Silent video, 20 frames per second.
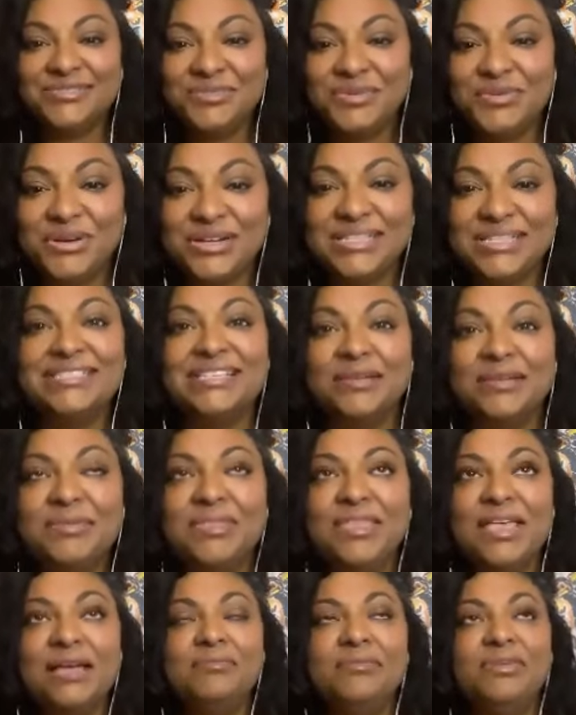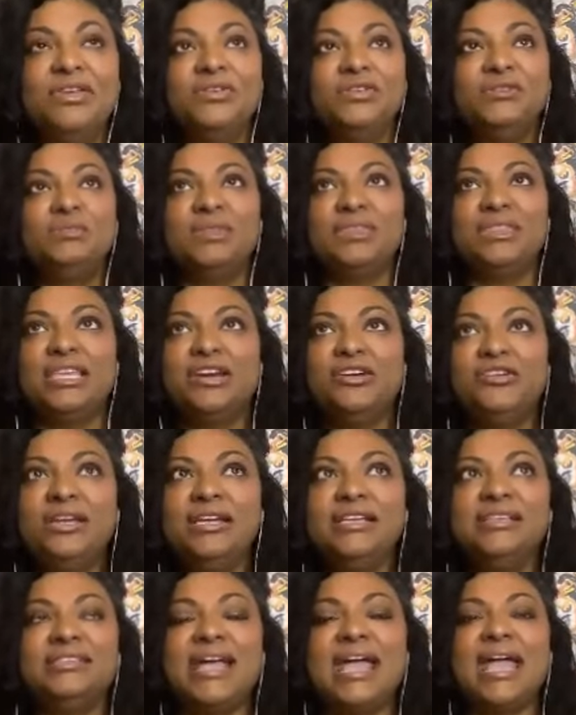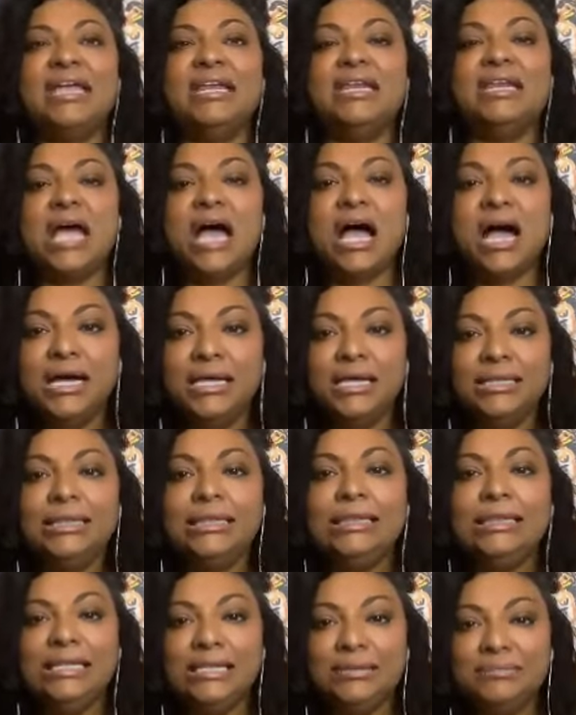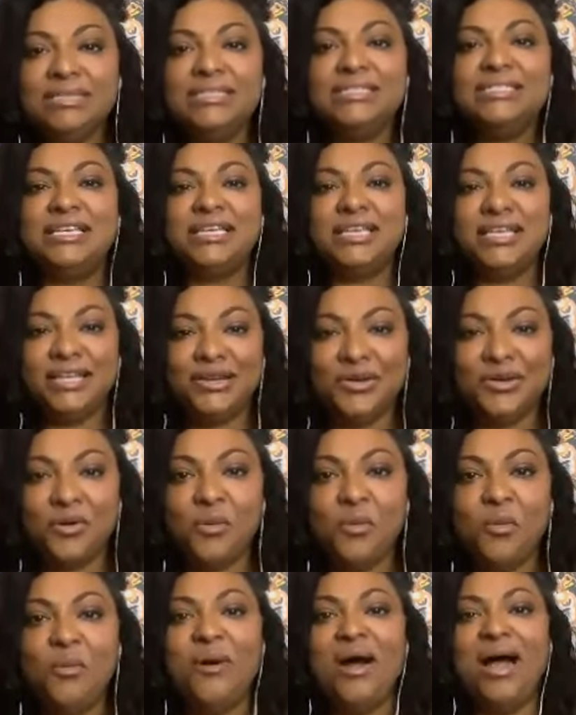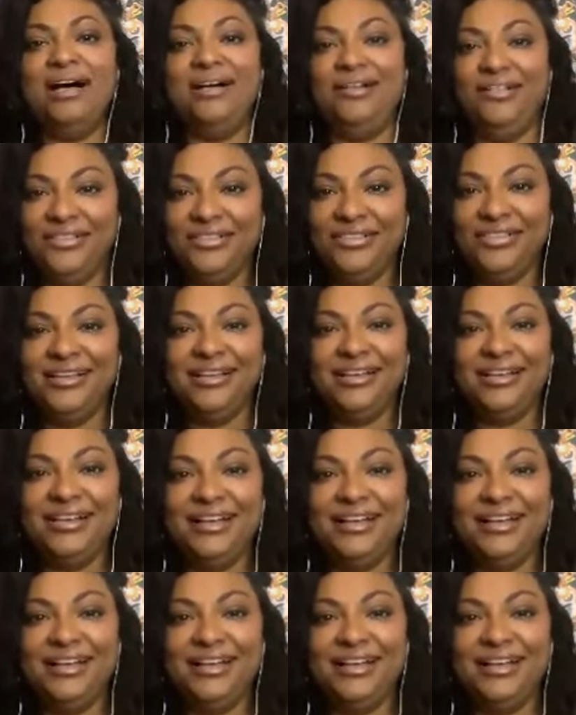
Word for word: We want to summon that muse, but there is an unlimited well